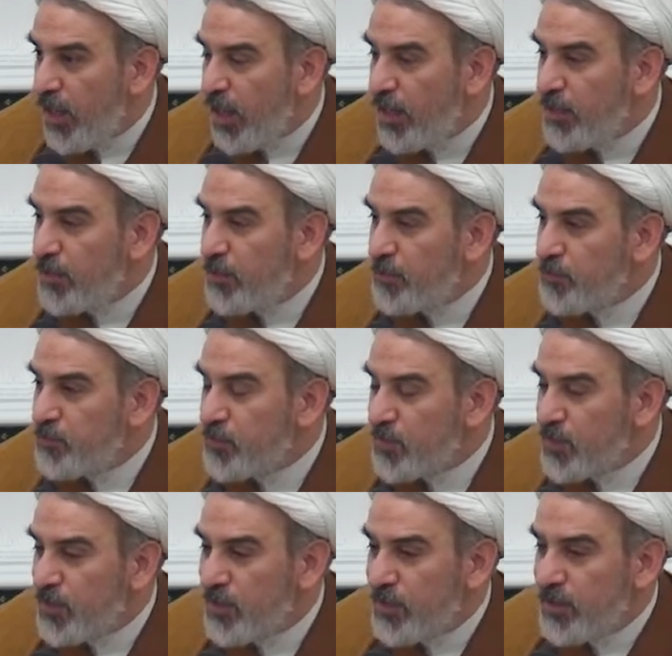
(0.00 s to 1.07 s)
And
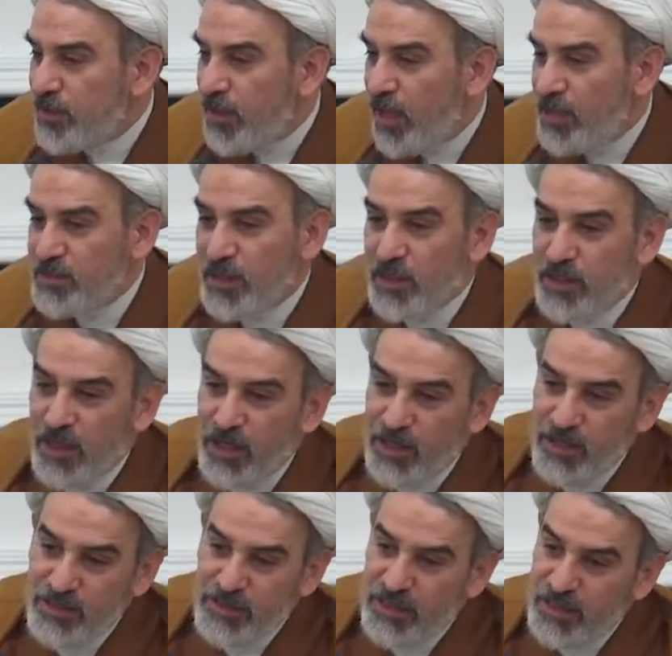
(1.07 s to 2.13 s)
as
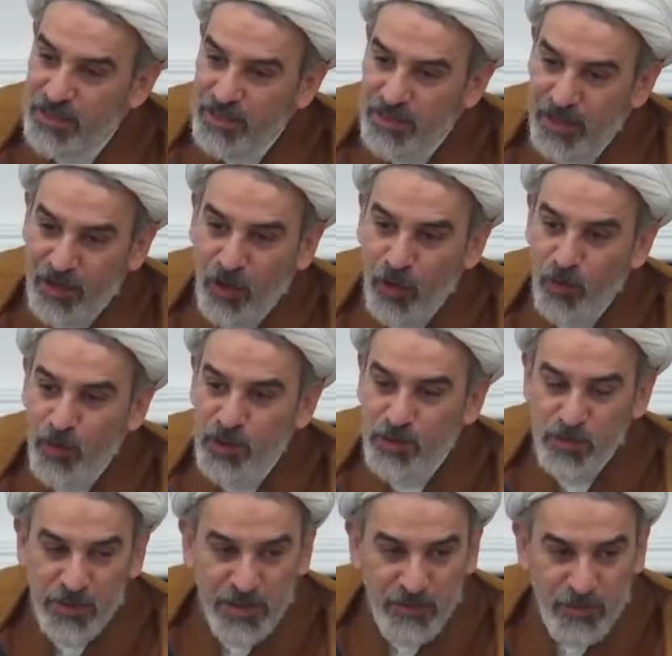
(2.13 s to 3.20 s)
Allah is hidden and
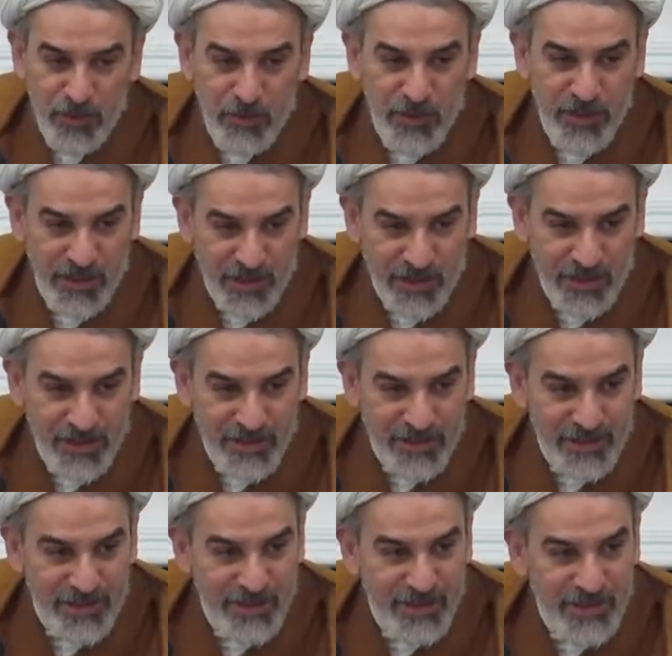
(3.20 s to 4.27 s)
always will be hidden,
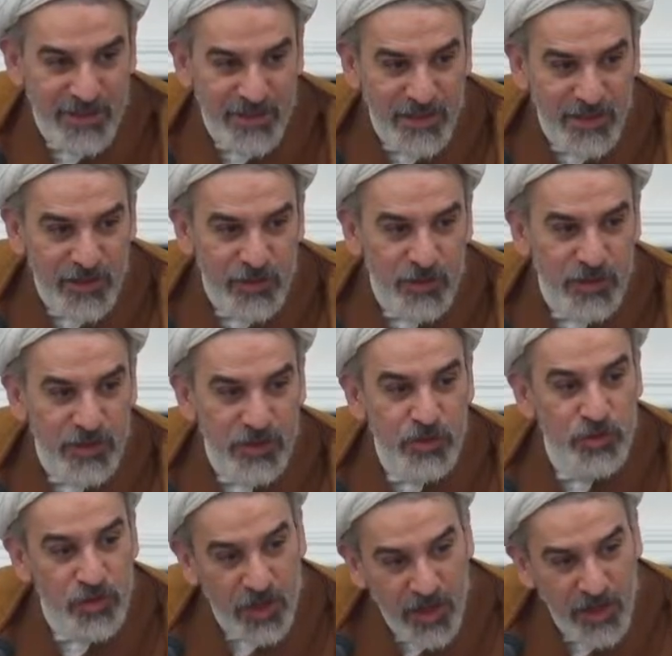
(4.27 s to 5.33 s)
so
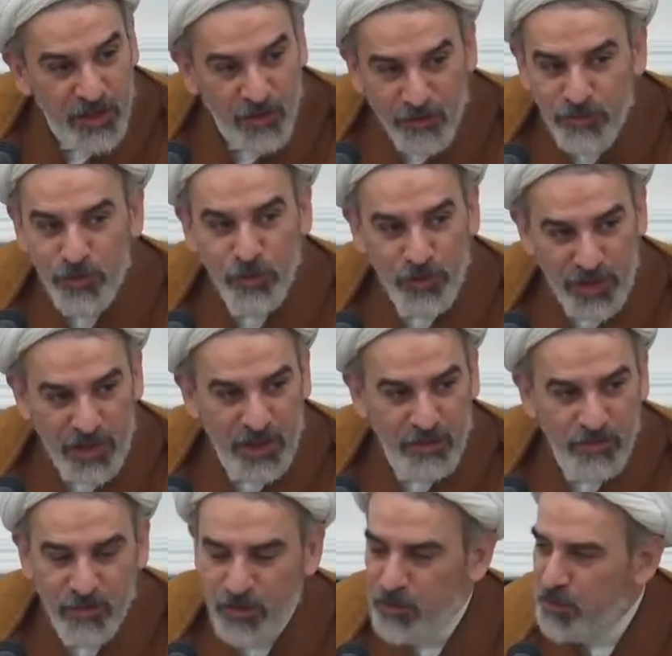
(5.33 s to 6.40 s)
this journey of knowing
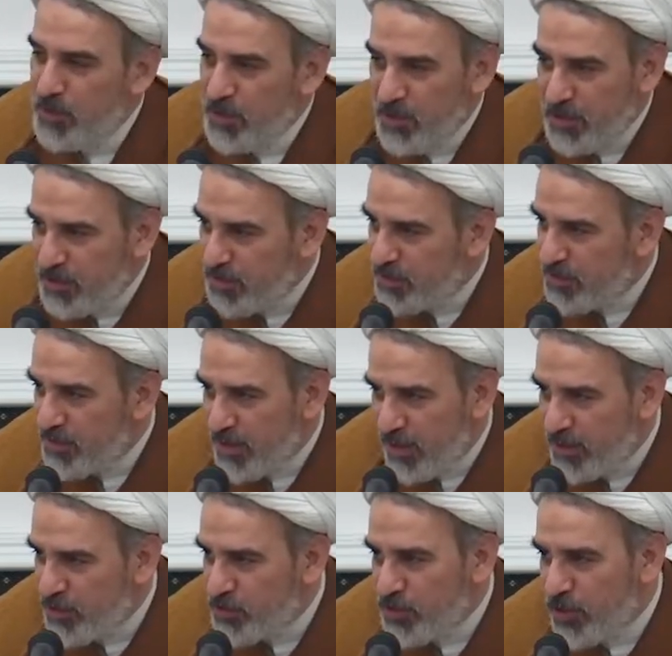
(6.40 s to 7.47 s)
Him will be
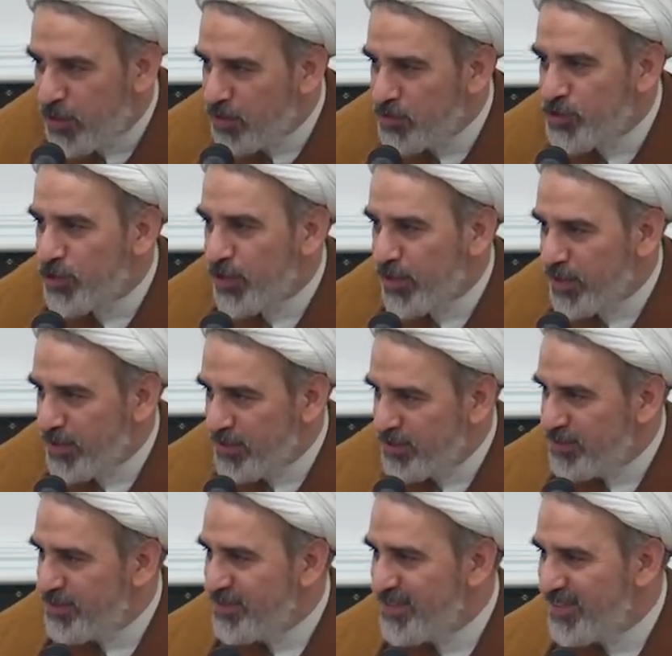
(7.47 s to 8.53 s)
an eternal journey.
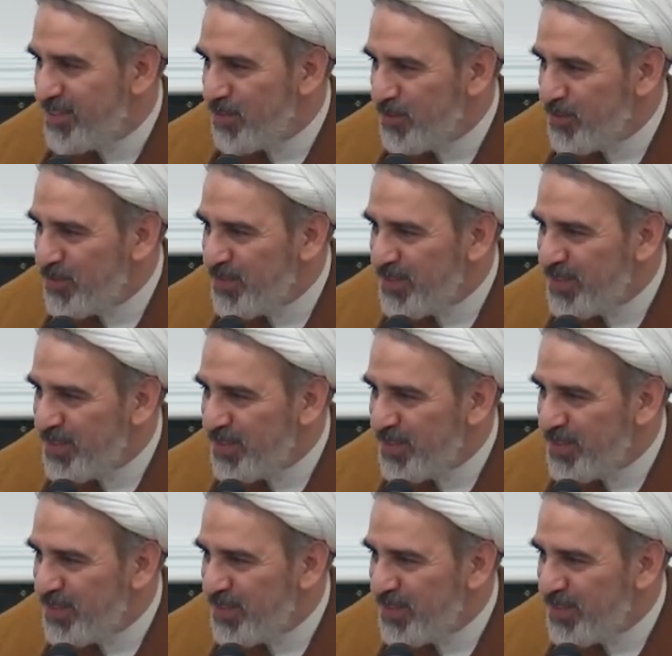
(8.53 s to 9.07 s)
You know.